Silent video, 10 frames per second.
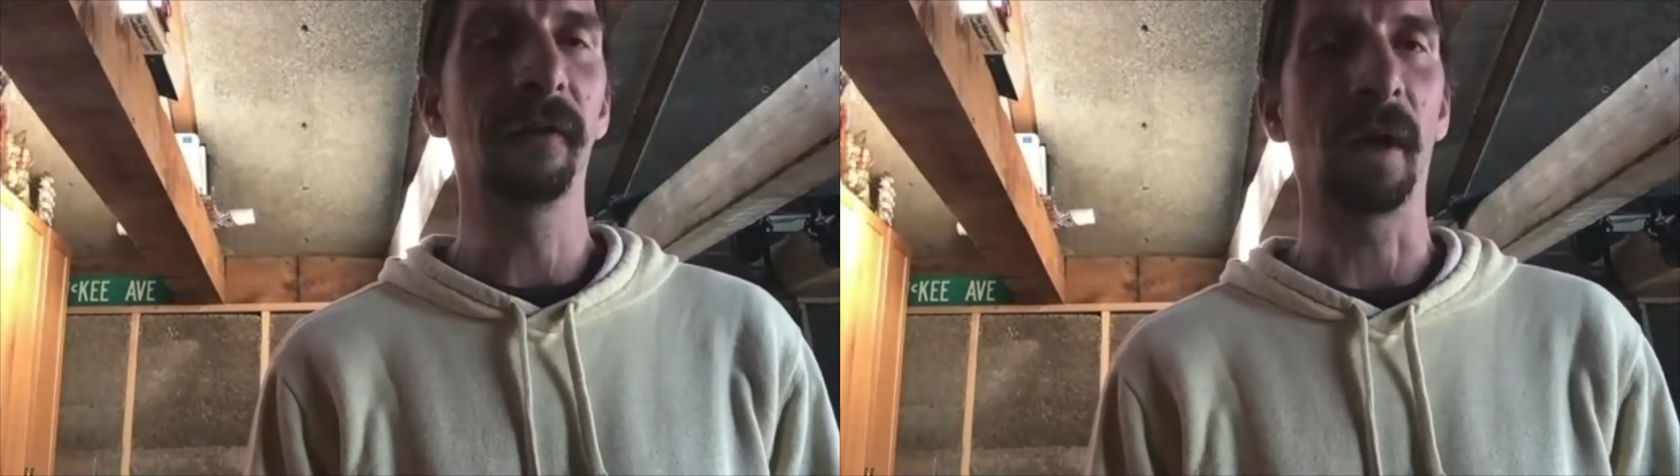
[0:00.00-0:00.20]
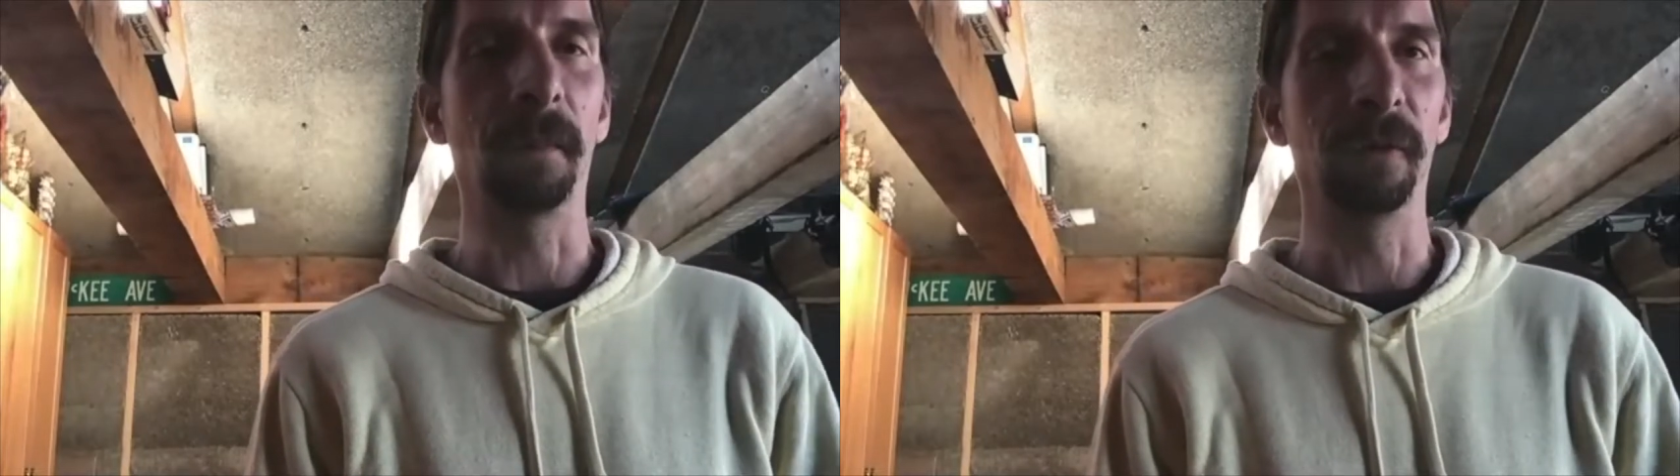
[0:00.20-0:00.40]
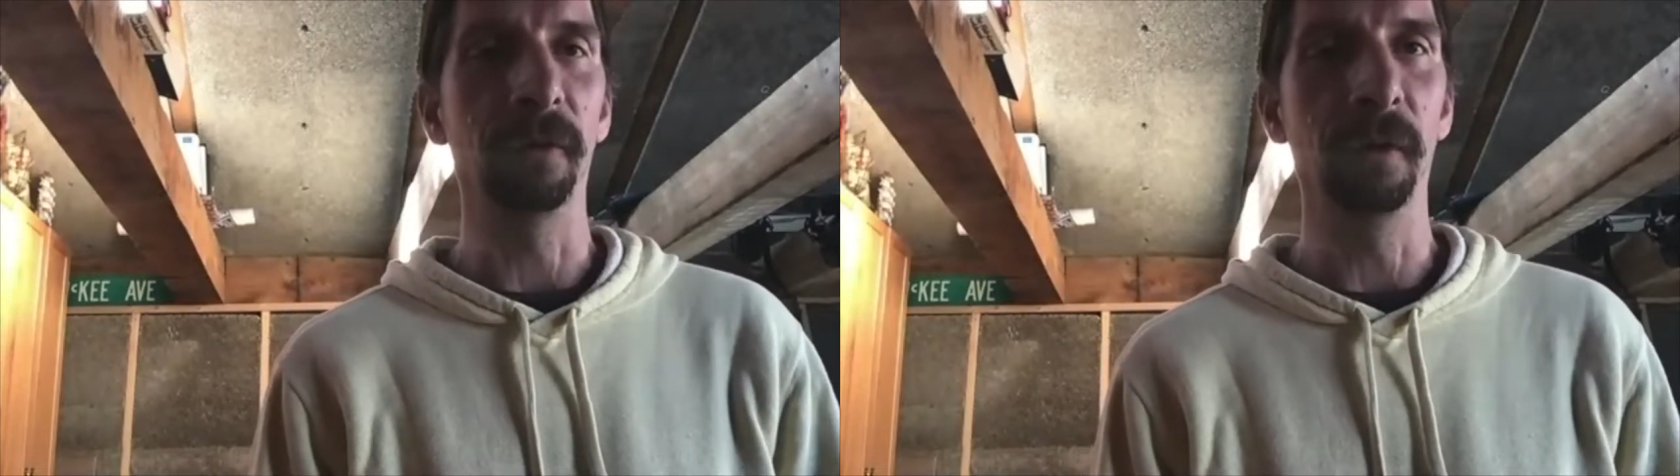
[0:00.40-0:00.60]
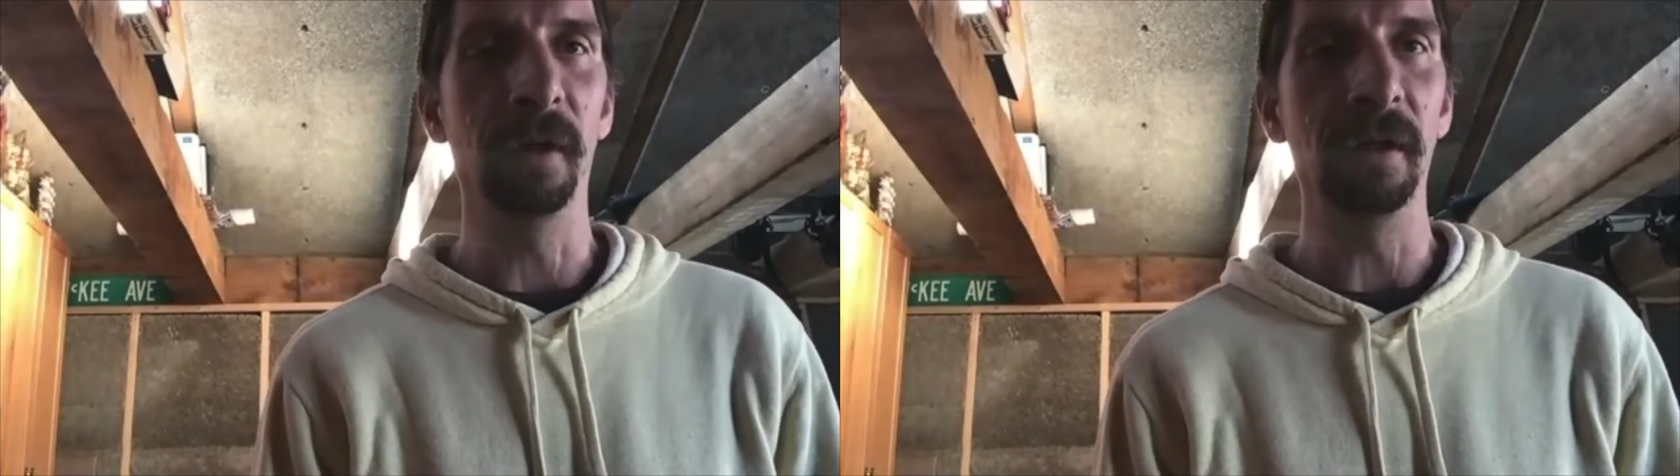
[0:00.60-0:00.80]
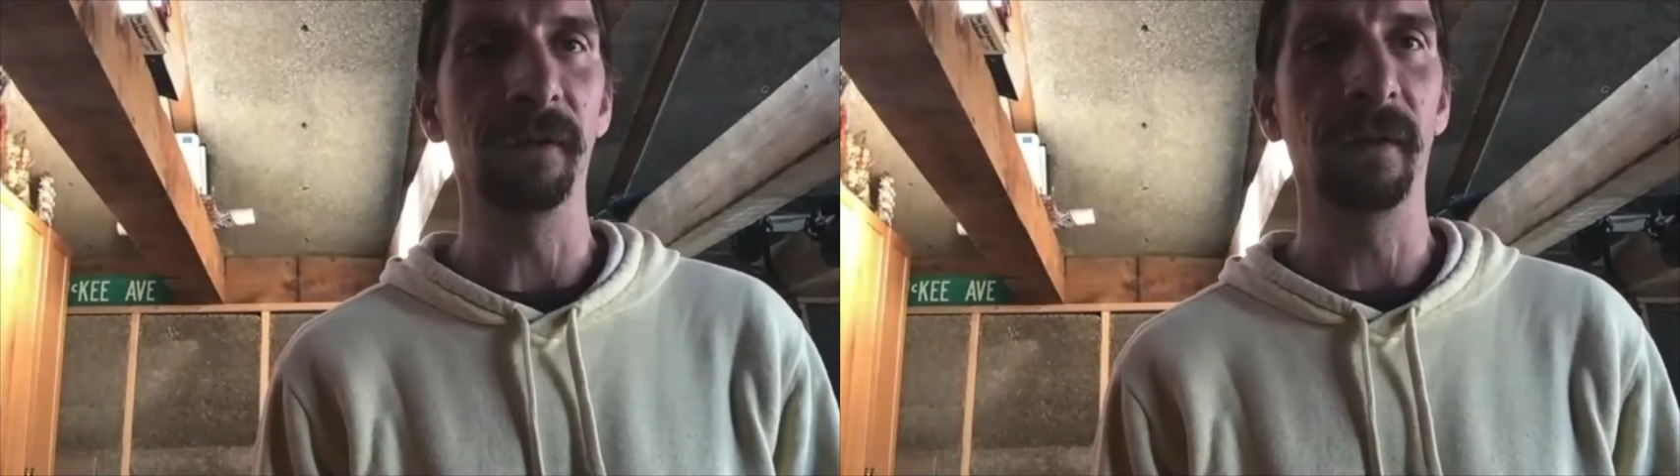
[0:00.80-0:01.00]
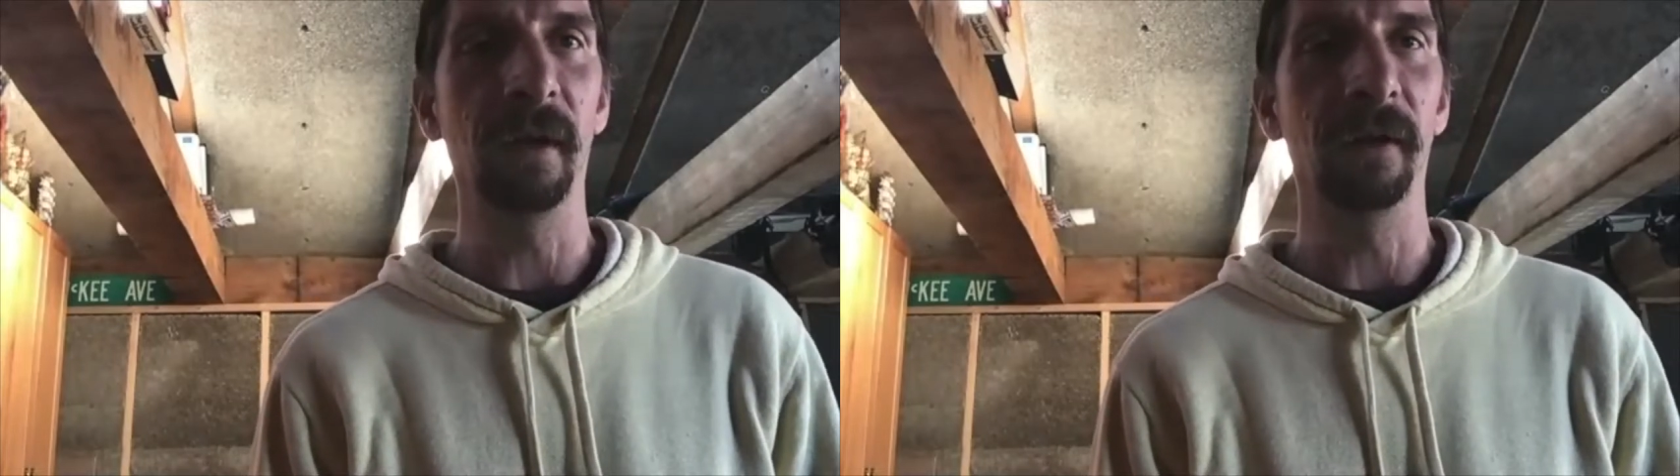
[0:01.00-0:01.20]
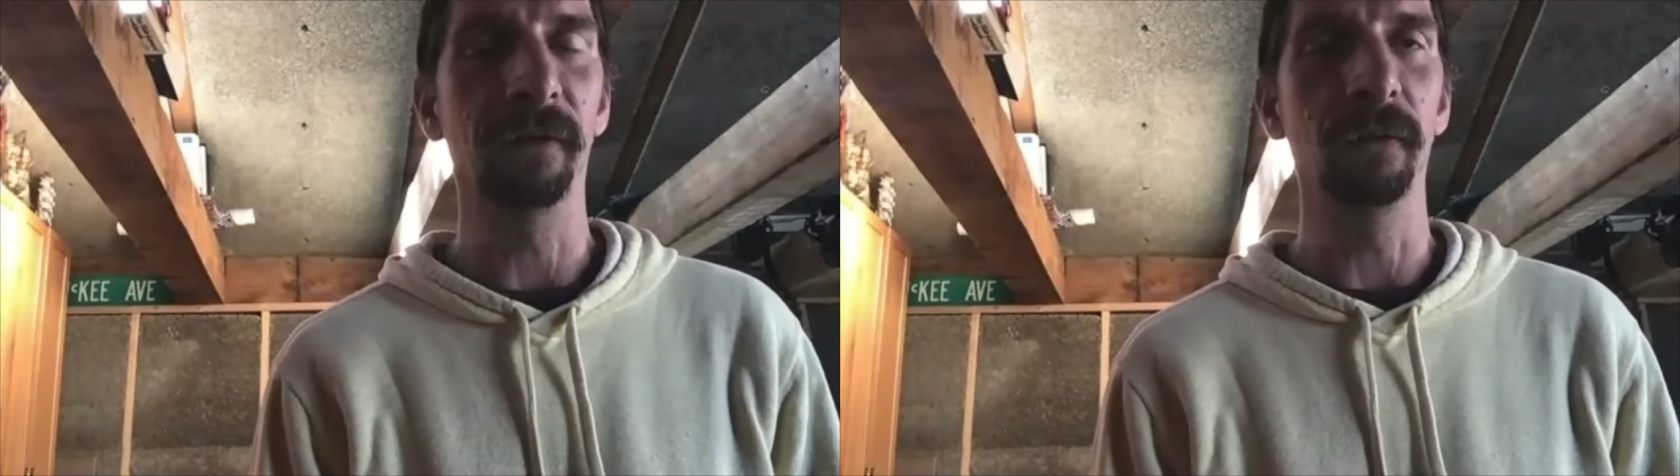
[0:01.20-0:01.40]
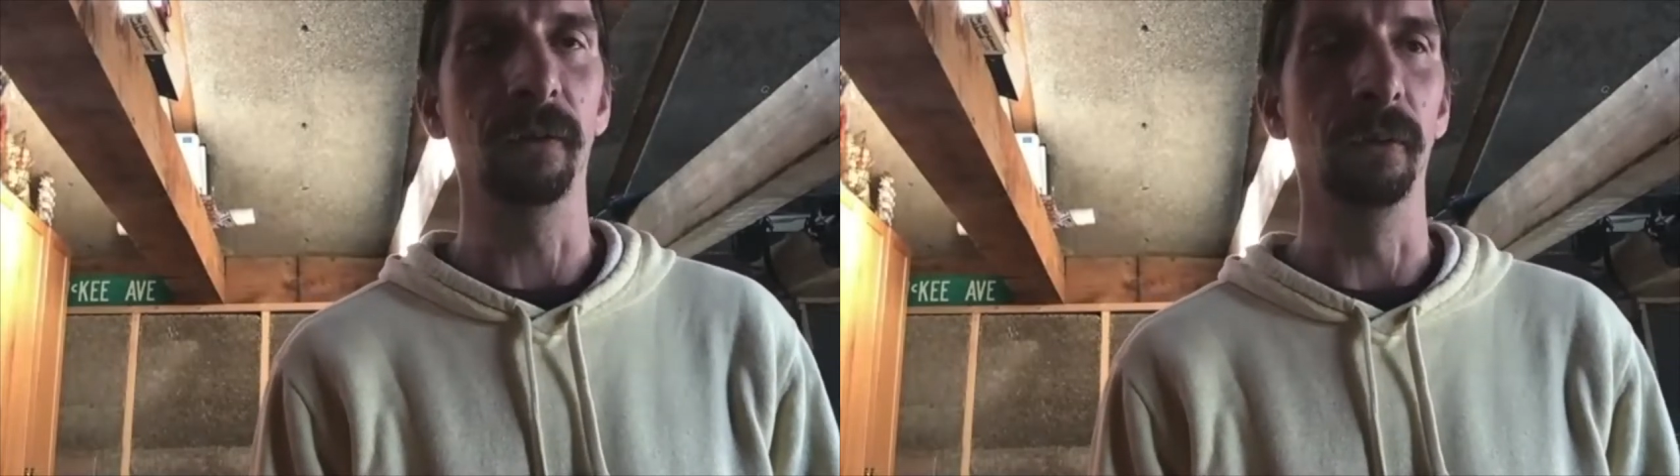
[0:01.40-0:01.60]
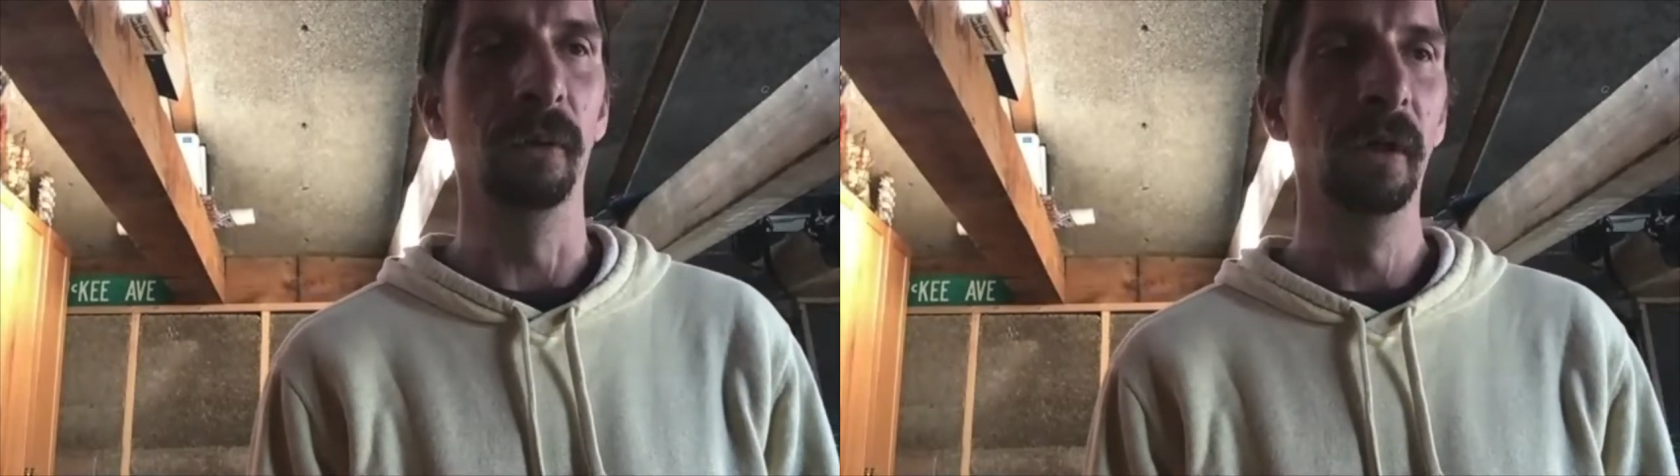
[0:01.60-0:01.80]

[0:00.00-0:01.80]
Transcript: opportunities there to